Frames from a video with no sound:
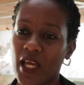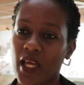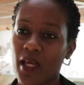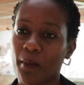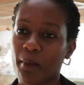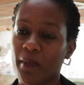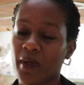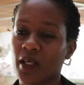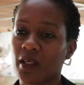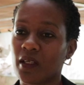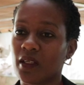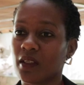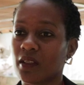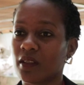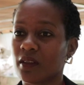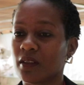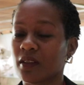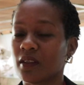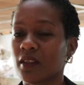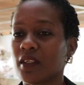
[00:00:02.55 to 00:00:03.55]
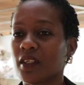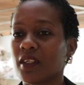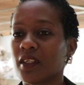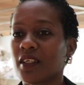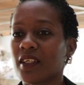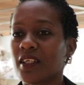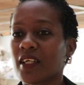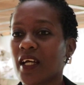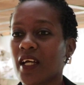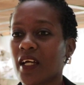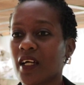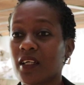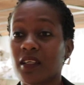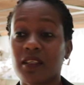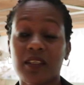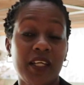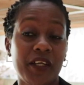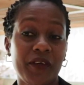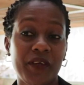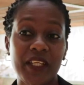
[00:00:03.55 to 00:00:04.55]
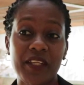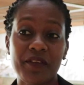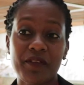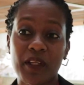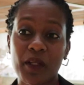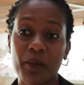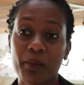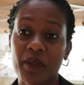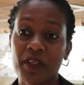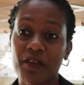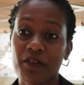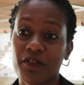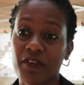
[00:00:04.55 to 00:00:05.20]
I'm a Career Development